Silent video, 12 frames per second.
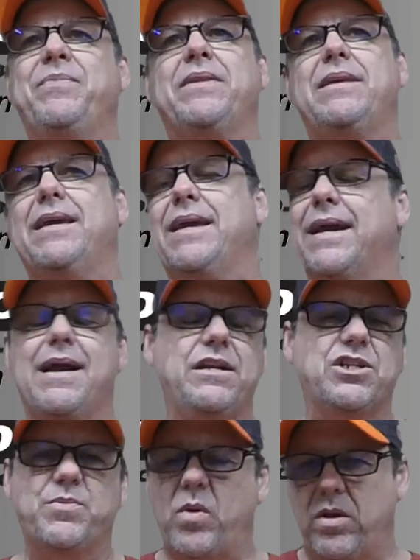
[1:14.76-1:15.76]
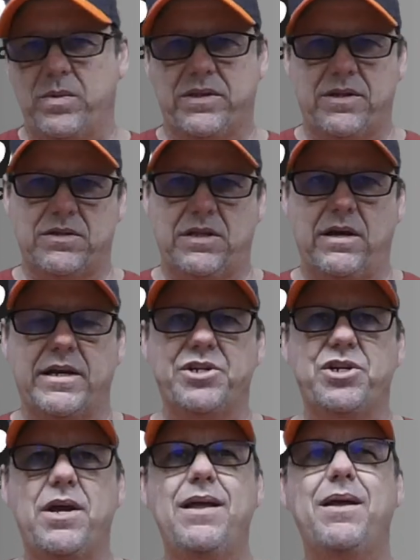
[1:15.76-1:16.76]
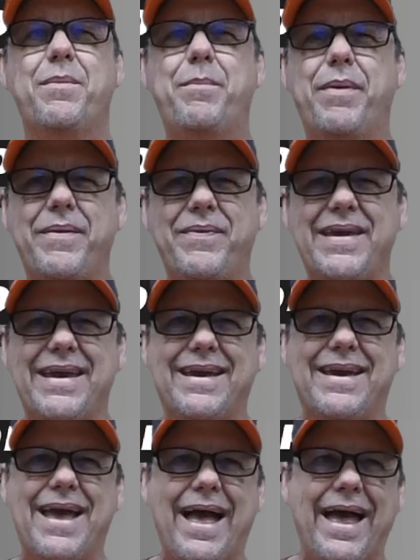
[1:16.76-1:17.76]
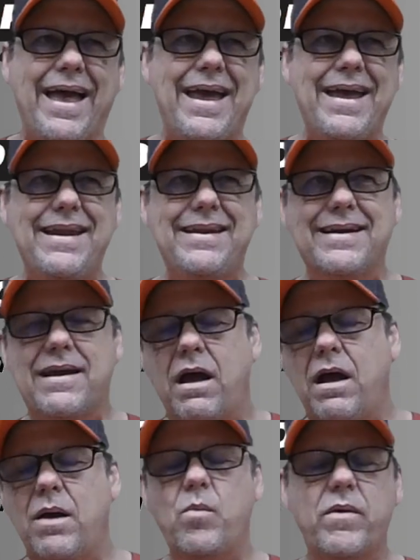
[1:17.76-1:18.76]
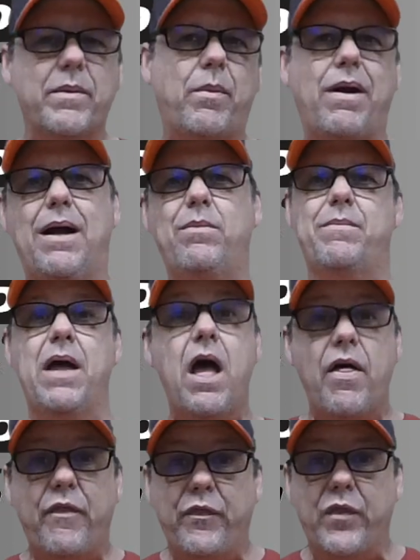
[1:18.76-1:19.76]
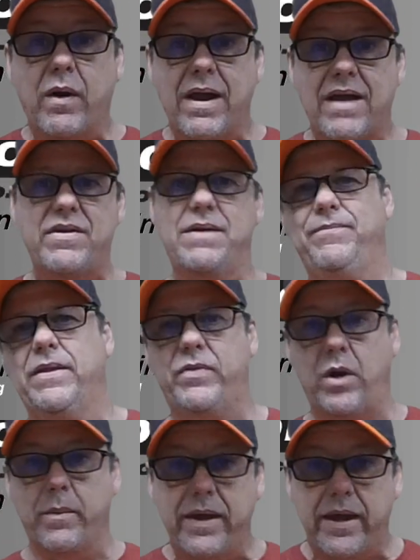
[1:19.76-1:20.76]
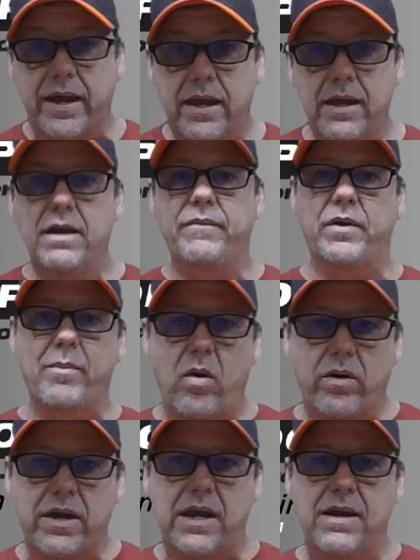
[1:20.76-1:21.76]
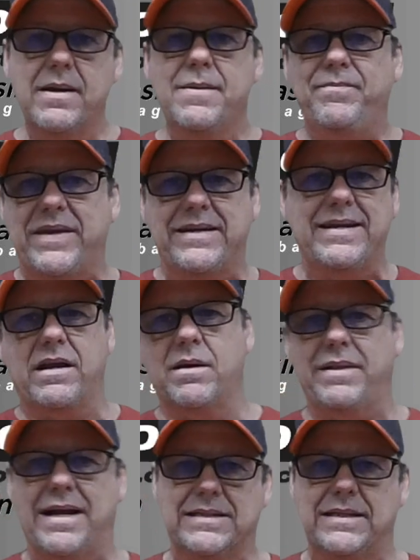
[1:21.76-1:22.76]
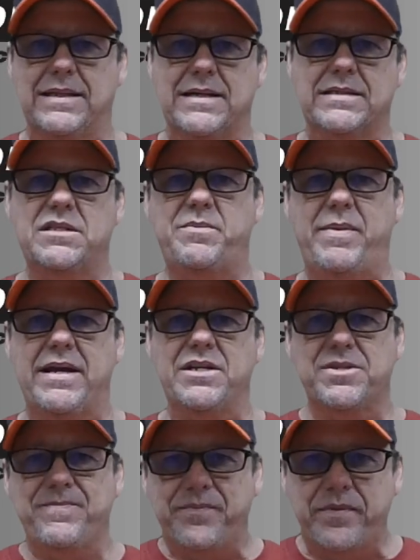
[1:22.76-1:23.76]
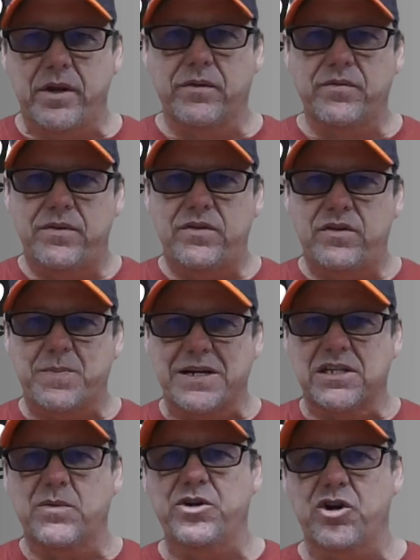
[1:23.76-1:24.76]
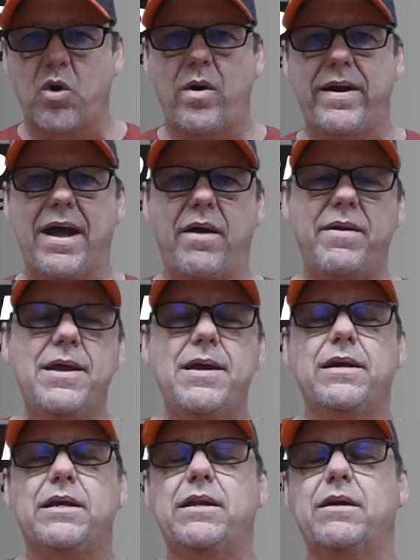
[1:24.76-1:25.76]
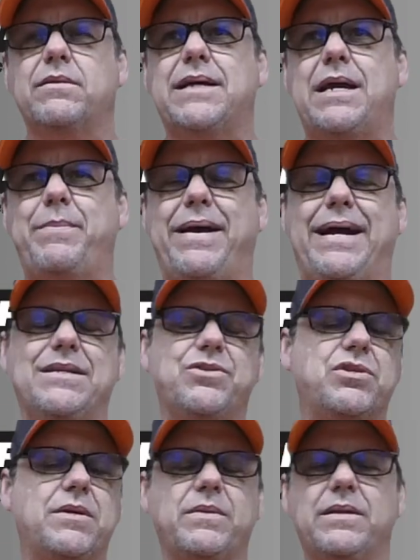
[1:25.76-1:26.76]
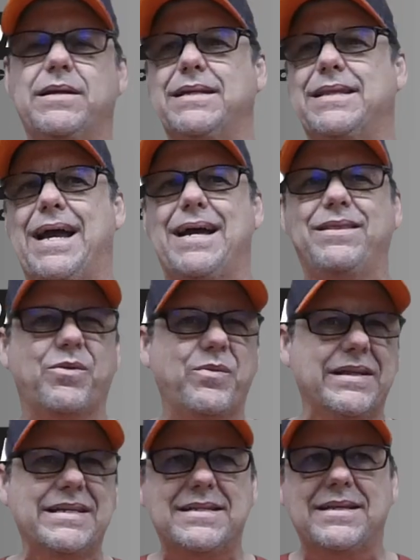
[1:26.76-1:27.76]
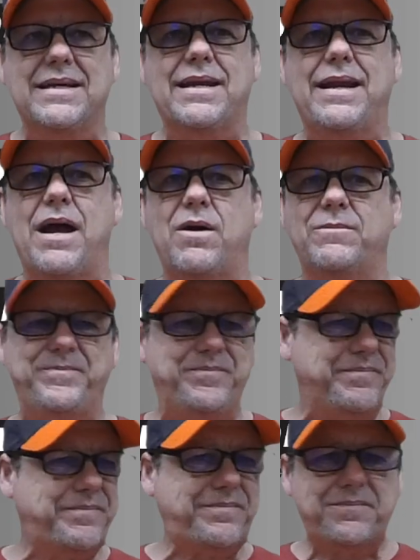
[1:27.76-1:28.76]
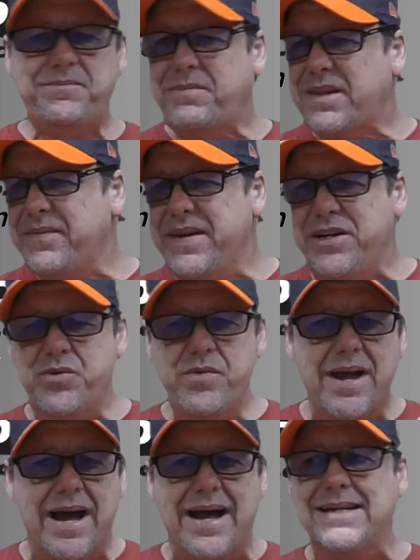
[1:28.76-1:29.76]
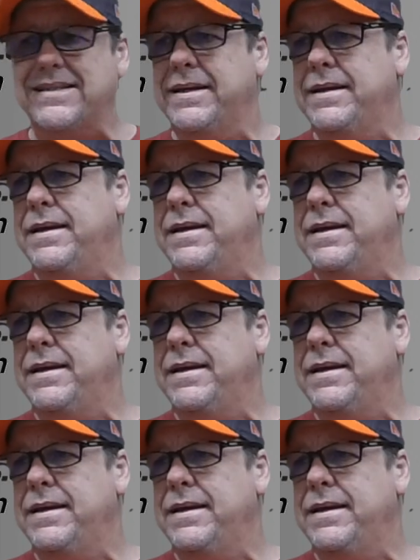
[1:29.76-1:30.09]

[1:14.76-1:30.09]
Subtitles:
You get kind of spoiled with those luggage, but they kind of come with a problem. They're heavy, they're big, they're bulky, they take up lots and lots of space. They're, especially when you're going down, tight paths or something like that, they're really sticking out. They do not